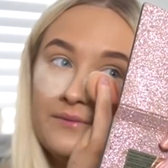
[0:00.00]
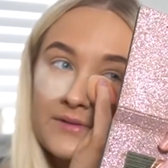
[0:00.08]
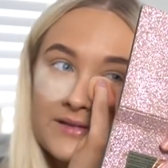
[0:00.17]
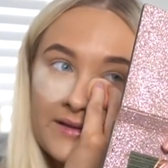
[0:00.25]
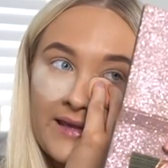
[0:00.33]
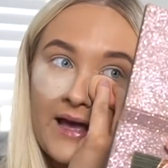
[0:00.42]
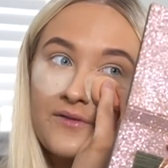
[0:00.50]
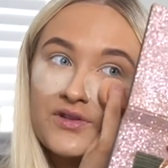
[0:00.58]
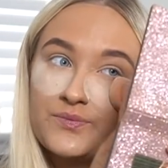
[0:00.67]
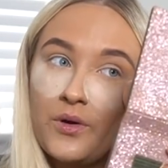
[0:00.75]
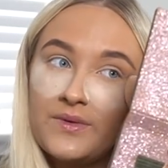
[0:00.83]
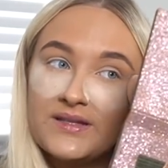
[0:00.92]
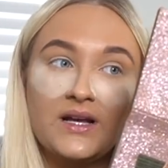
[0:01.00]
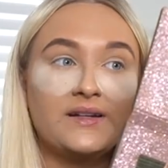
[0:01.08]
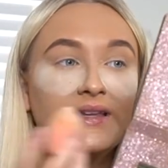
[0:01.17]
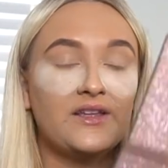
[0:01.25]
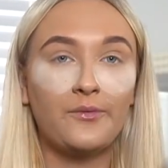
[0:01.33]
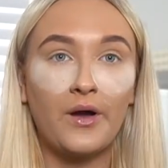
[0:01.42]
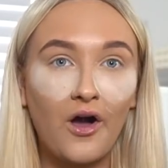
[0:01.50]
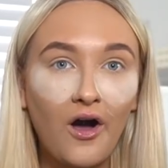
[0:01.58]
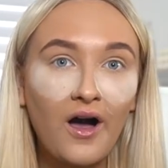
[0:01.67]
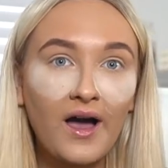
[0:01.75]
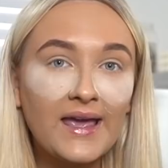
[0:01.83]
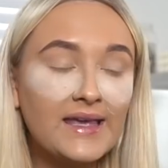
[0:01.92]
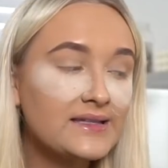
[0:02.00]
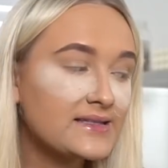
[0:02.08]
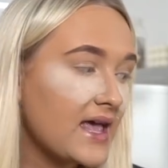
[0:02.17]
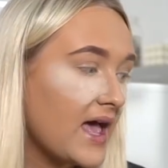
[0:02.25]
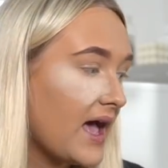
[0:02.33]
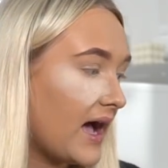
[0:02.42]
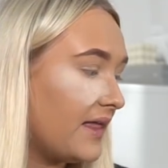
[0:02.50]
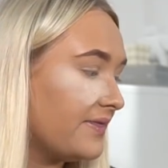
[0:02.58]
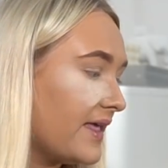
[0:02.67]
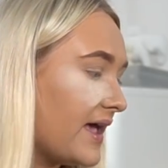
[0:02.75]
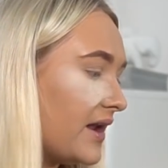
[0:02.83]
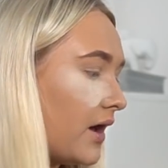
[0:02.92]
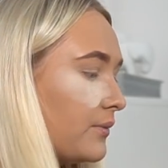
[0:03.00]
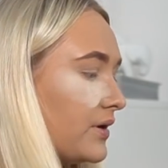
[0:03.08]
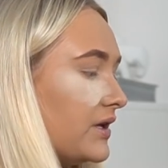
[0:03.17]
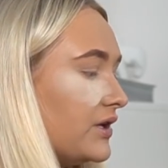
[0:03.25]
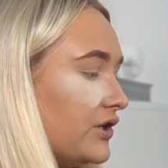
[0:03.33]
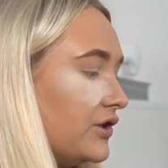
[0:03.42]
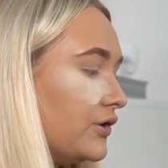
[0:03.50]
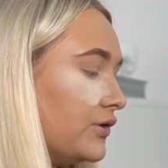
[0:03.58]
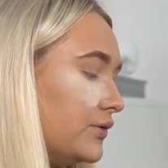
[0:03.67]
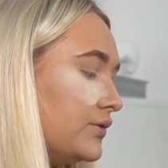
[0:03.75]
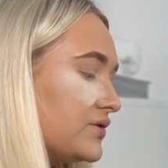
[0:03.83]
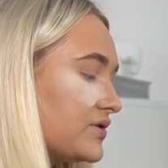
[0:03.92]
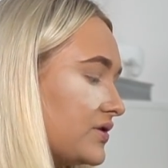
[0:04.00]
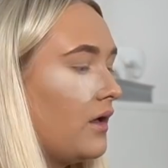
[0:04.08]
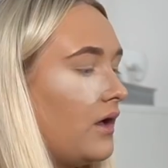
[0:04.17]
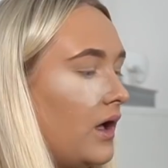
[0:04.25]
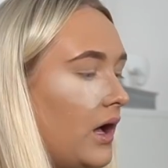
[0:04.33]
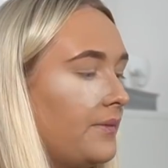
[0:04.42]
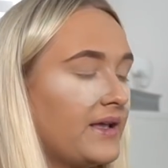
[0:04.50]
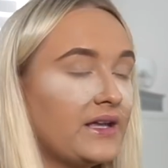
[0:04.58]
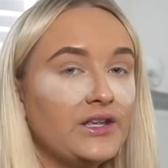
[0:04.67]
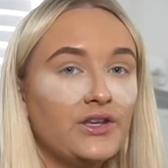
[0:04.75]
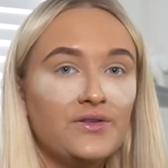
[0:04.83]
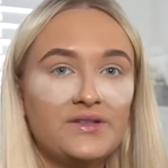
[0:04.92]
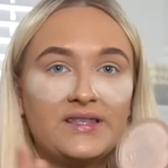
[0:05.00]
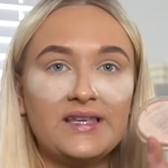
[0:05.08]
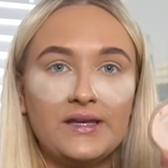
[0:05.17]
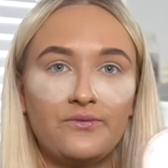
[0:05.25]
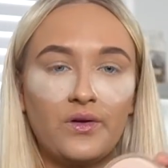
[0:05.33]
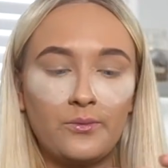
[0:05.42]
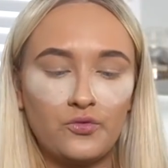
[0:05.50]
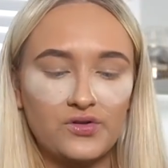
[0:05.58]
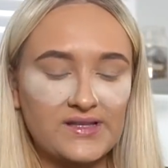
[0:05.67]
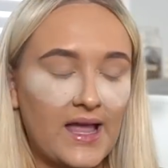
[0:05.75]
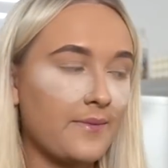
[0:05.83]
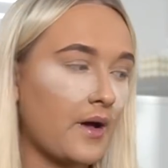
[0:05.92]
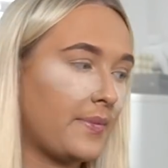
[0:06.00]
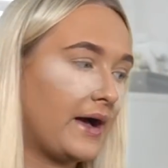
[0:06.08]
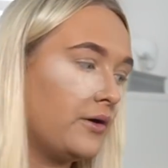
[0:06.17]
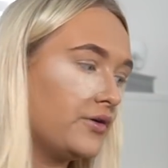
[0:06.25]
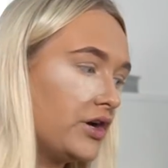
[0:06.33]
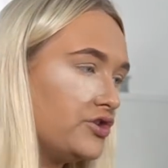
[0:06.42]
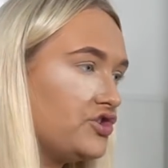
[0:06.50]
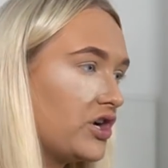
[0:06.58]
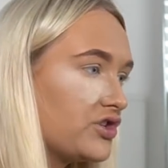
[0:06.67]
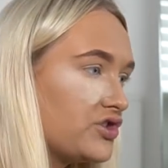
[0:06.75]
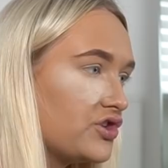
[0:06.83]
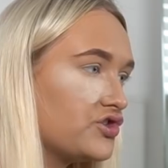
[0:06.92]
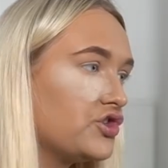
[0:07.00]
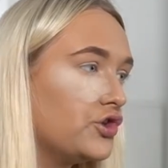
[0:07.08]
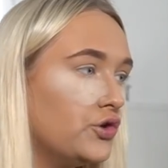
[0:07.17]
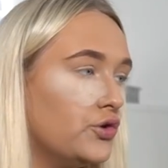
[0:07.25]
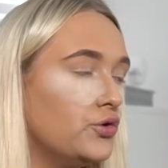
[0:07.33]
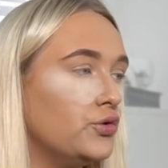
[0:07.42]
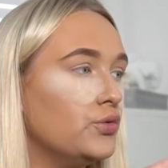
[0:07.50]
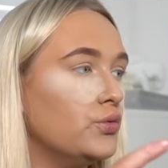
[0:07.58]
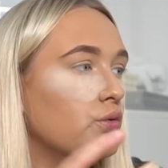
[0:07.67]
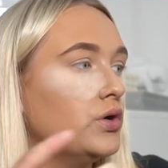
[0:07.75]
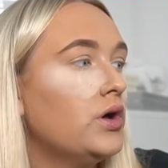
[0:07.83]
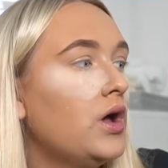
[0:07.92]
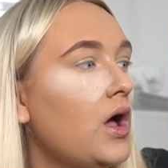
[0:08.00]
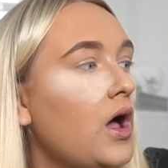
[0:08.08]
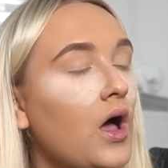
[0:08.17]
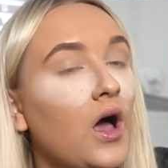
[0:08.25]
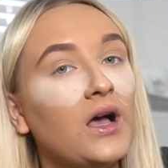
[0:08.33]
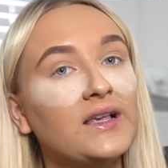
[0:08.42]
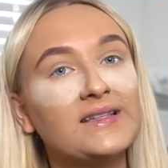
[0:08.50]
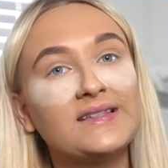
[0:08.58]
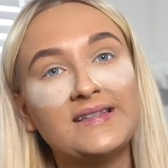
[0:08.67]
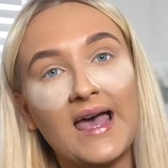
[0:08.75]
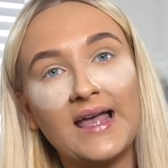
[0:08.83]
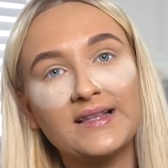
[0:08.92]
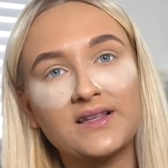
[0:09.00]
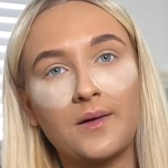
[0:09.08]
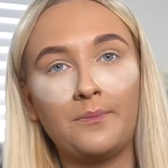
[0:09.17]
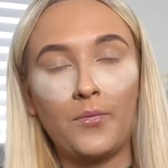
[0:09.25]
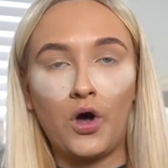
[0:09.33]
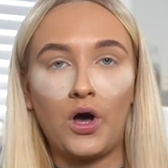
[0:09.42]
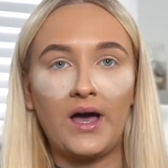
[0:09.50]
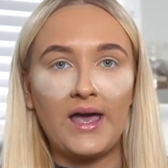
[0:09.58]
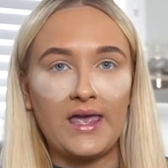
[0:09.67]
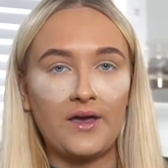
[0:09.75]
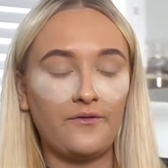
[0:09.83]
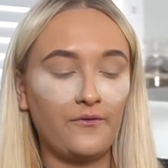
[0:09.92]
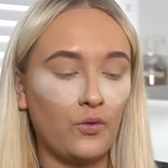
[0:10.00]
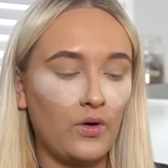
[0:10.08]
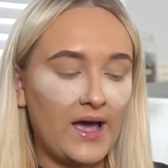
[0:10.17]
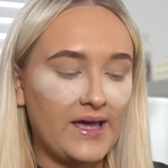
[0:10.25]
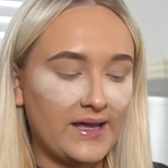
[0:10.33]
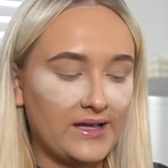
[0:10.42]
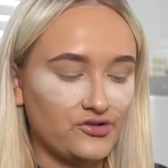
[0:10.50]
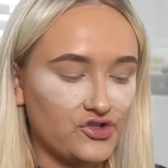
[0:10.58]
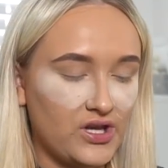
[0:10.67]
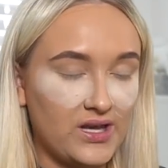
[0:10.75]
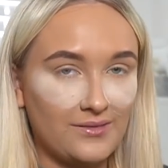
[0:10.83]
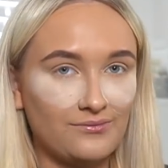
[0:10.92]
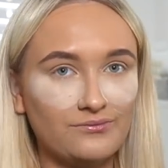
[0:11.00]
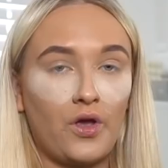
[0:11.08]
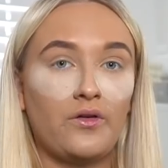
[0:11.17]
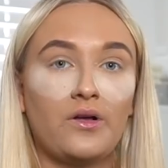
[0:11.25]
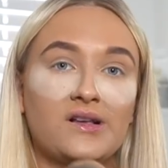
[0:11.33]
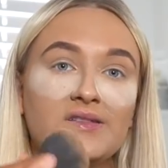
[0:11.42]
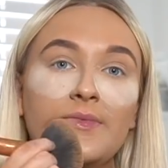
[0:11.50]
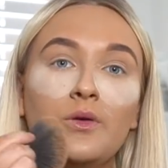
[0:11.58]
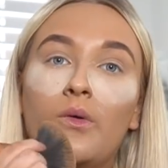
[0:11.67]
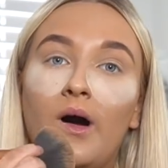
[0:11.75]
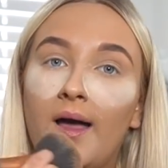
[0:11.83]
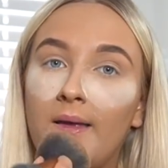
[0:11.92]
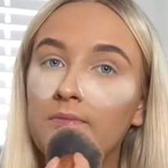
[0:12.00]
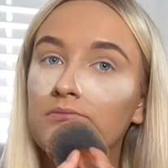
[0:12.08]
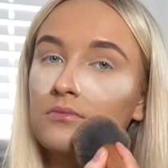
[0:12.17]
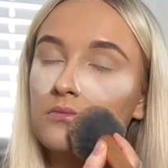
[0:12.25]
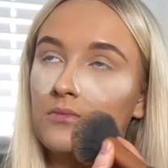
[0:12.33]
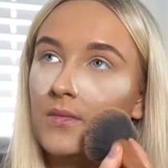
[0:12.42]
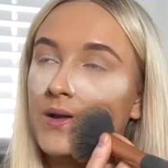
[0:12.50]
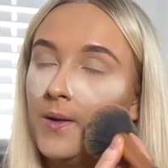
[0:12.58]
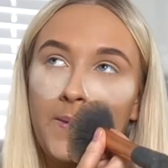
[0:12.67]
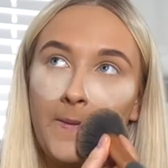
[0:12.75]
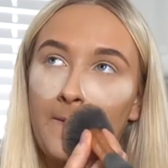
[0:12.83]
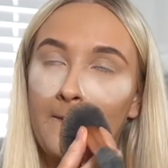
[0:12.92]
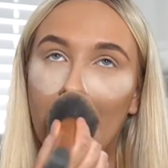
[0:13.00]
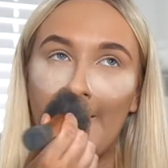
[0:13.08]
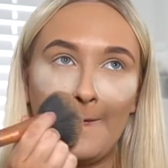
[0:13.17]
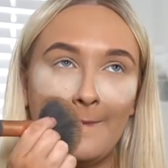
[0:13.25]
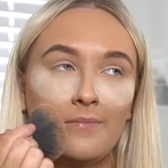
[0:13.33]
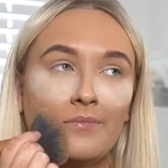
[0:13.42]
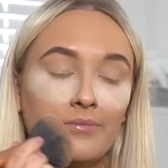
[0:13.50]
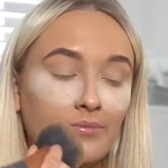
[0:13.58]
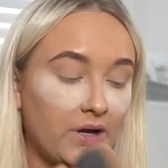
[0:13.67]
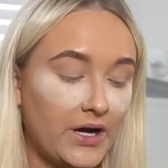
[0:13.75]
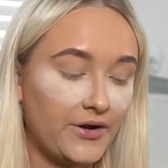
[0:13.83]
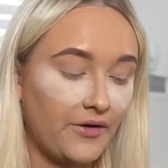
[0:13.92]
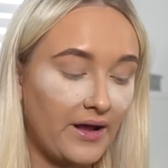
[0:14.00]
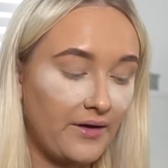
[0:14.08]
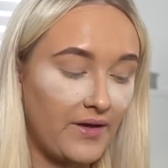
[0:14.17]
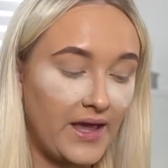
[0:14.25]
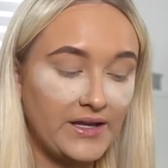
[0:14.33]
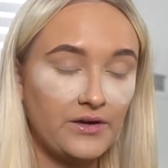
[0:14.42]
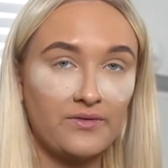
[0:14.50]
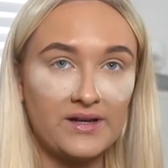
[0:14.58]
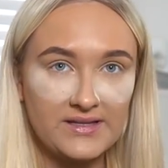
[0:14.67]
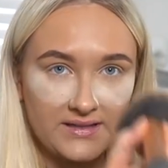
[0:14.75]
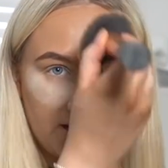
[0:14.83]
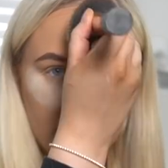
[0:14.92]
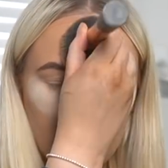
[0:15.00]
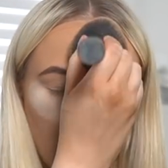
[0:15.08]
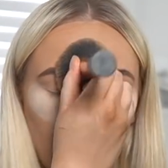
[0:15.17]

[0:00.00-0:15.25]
So yeah, I've just popped this underneath my eyes, and then I'm gonna use the Rimmel Stay Matte powder just to set my forehead and chin. Don't ask me why. I don't know why. I don't have any reasoning